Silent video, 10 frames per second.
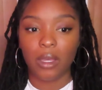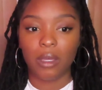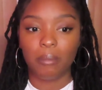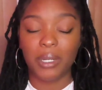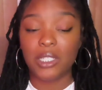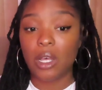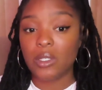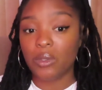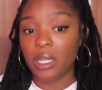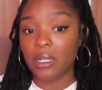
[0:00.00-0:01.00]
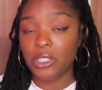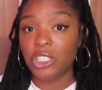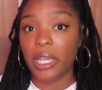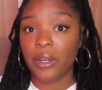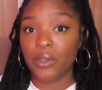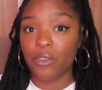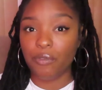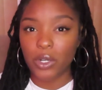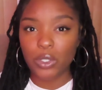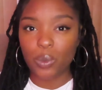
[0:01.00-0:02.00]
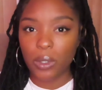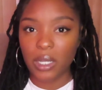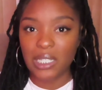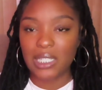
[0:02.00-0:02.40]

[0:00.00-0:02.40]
but it's also the initiator, the first one.